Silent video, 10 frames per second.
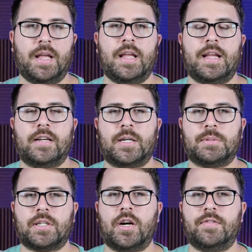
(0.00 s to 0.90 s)
In terms
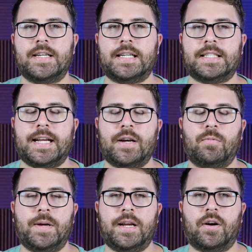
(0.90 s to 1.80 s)
of COVID-19,
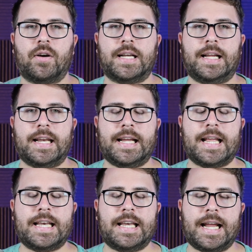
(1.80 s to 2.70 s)
we are
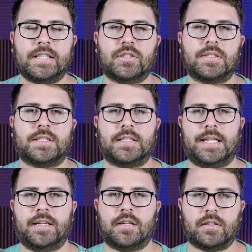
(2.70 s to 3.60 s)
getting
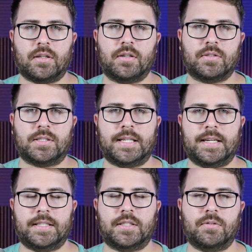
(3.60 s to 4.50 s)
dangerously close to
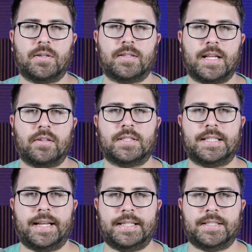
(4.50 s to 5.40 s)
hitting
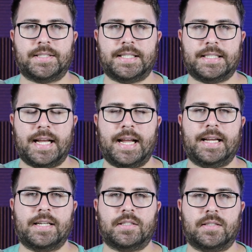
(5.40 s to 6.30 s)
200,000 cases a day.
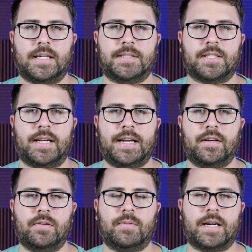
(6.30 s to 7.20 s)
Yesterday, we saw a
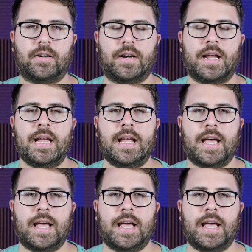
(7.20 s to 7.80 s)
new record at